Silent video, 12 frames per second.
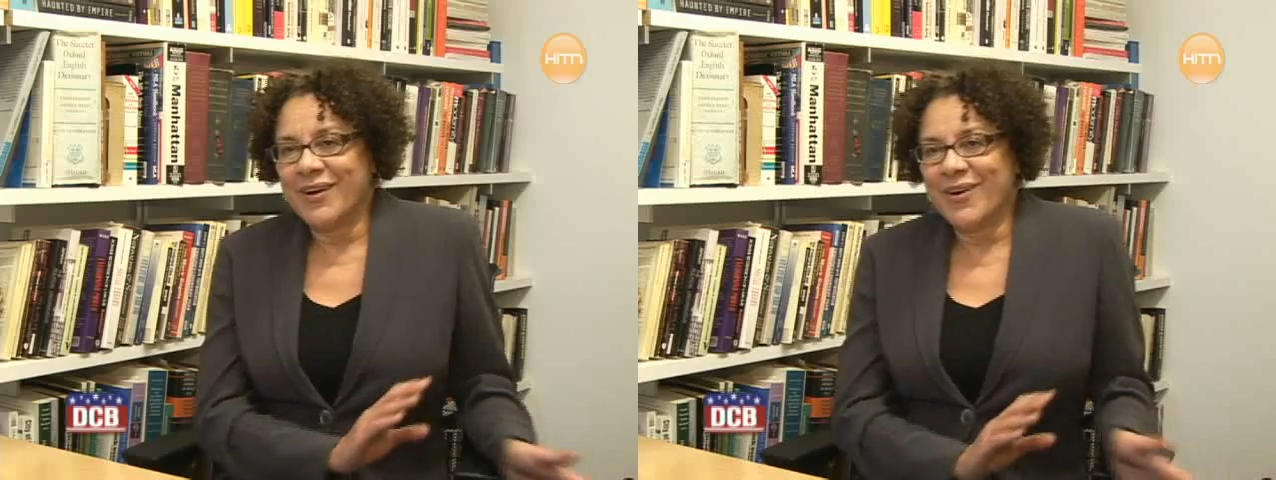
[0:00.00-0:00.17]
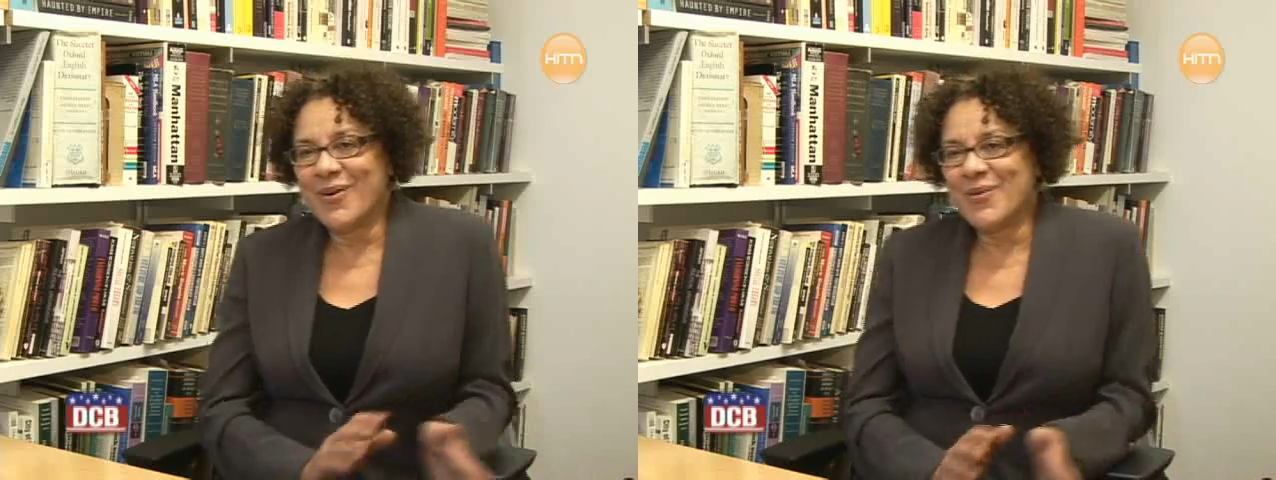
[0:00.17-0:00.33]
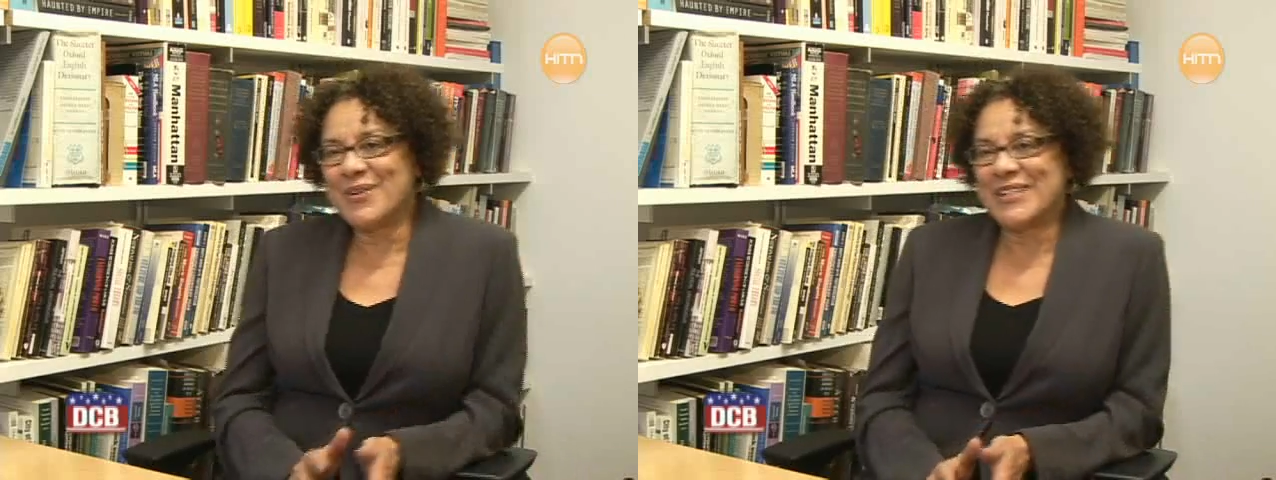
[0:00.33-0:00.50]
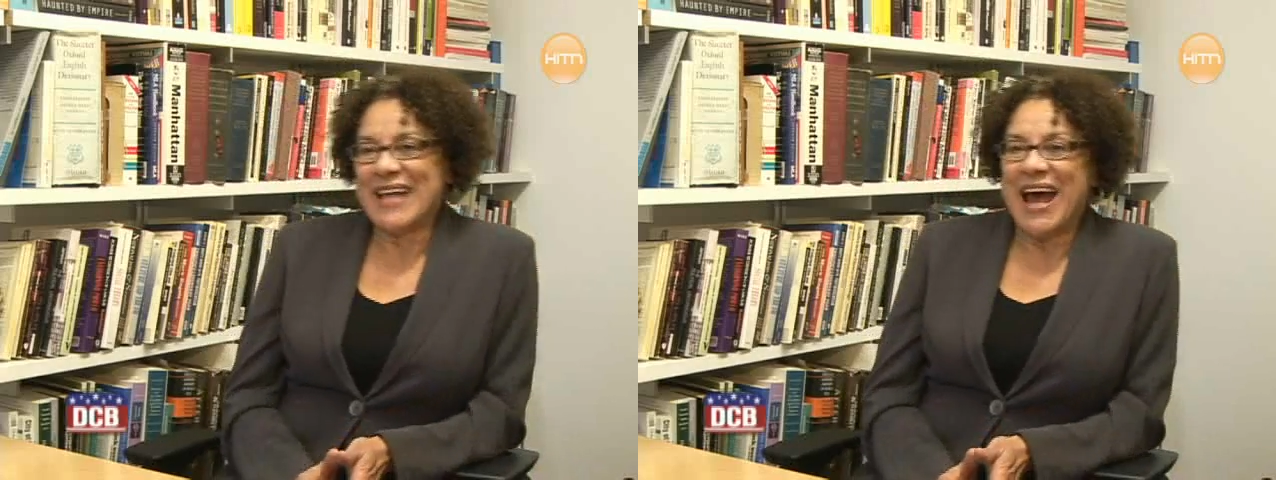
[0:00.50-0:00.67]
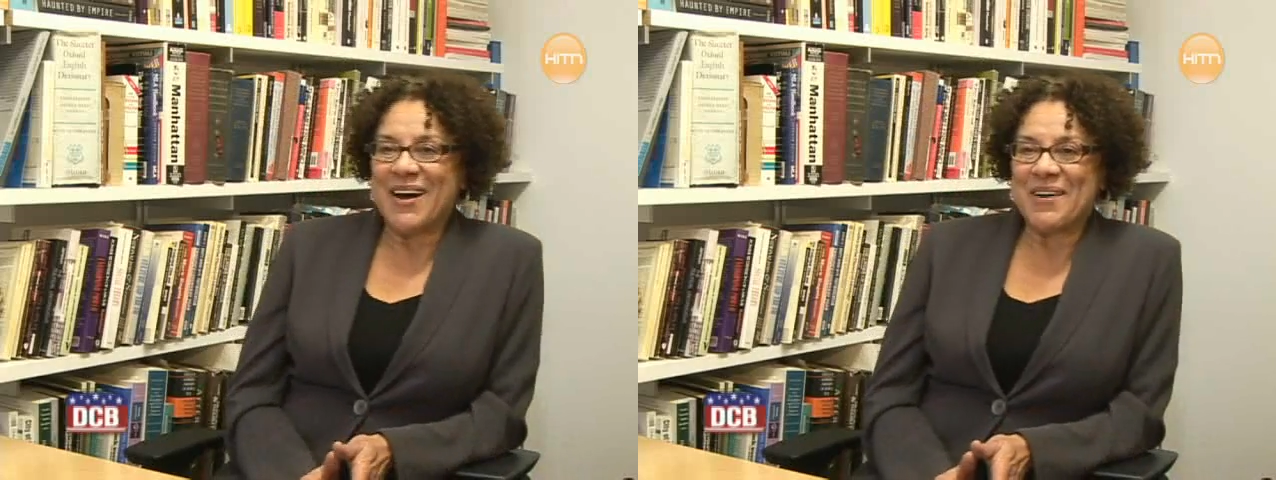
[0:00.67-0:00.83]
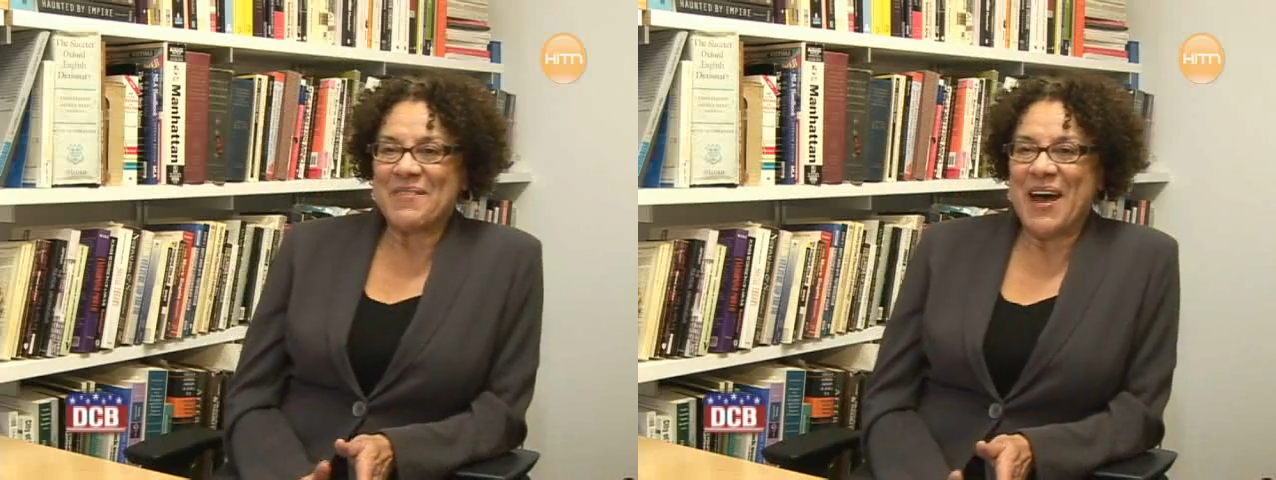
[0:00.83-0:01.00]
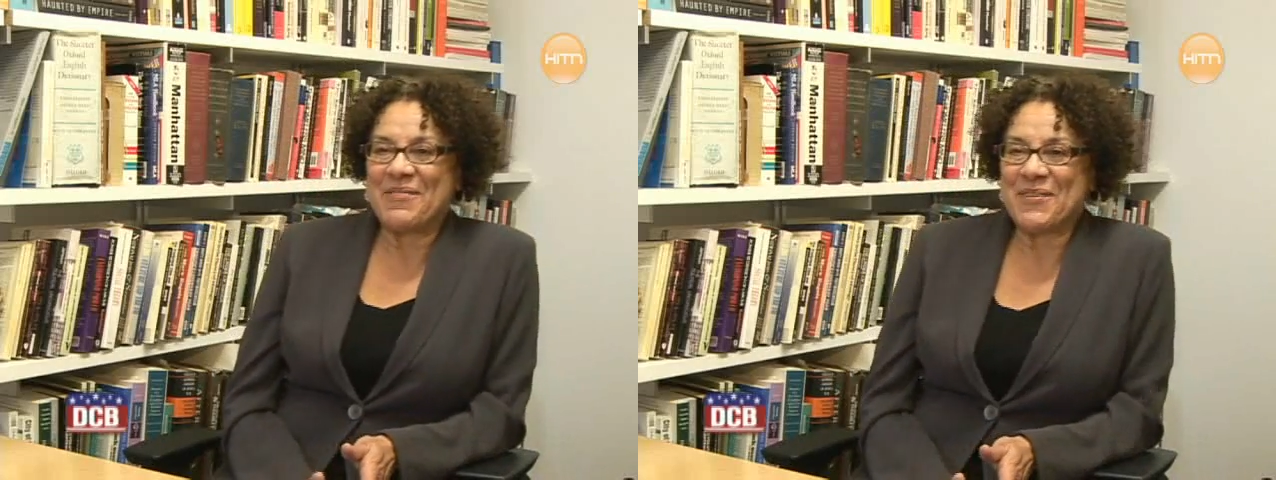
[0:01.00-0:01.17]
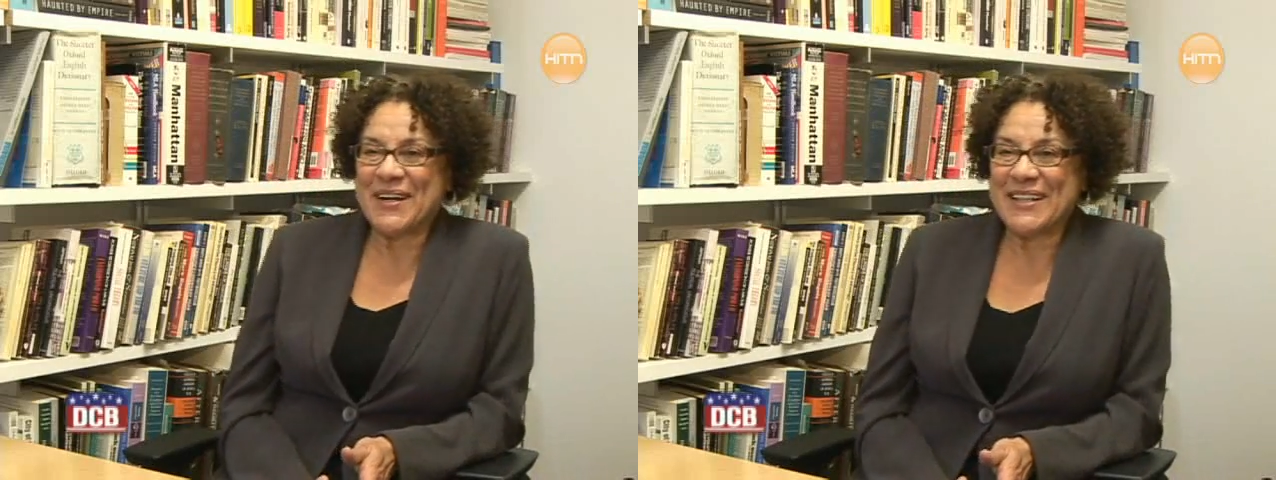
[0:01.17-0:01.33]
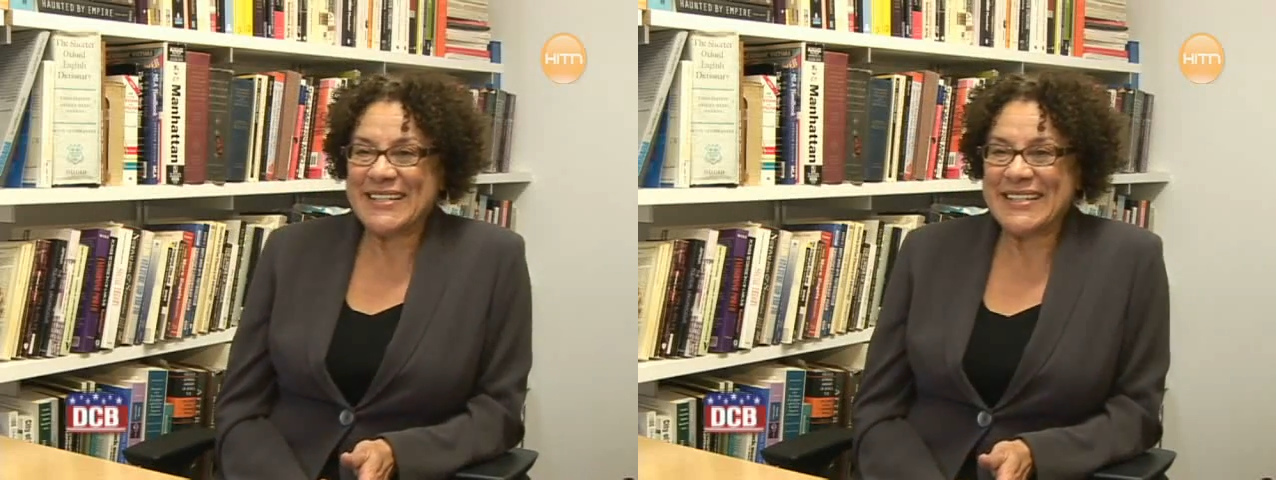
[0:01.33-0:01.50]
who was of
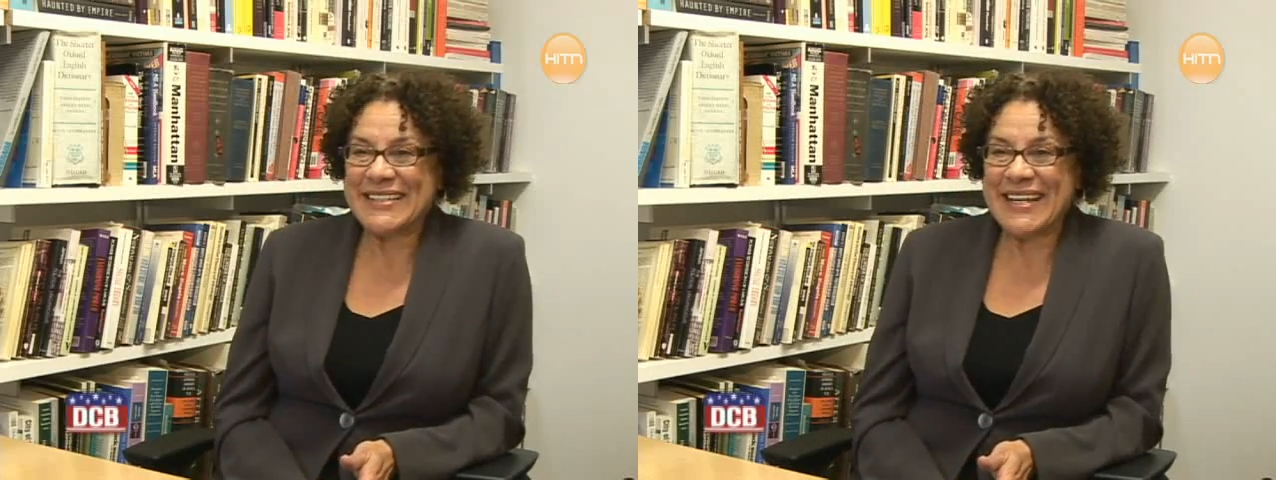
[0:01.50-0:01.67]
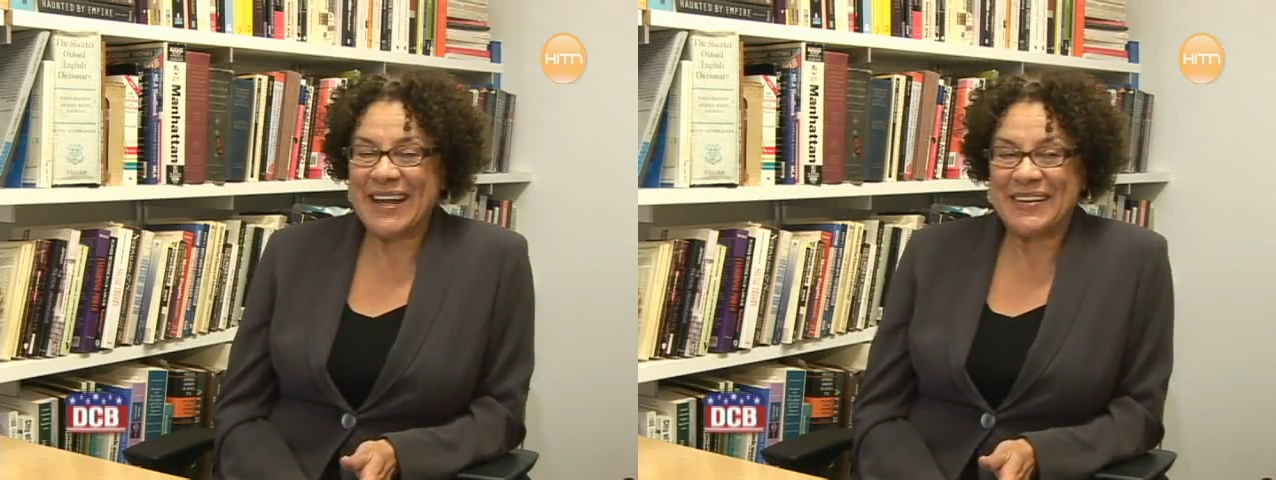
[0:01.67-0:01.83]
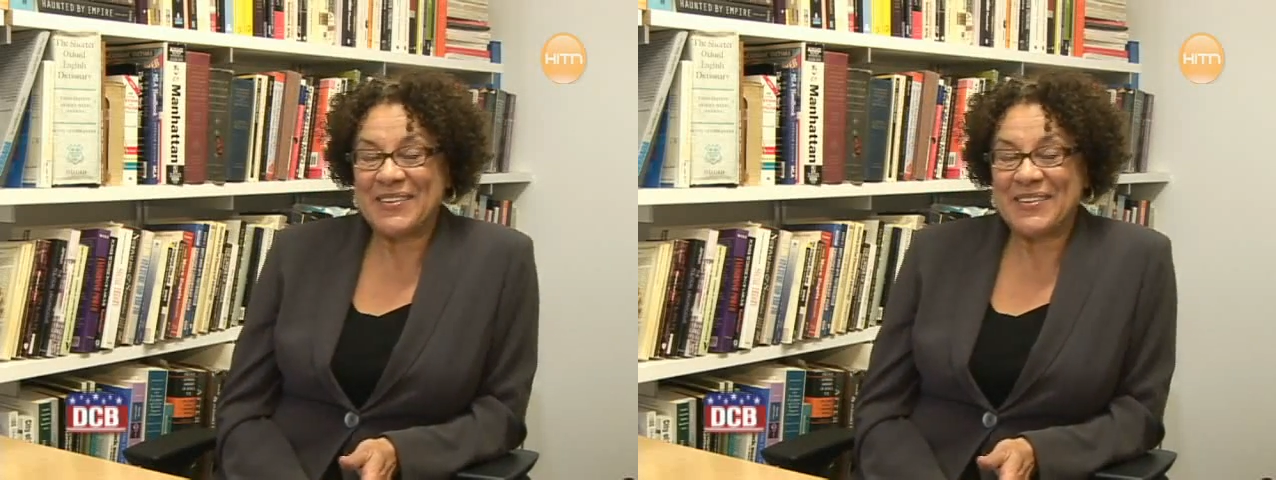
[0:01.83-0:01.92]
African descent,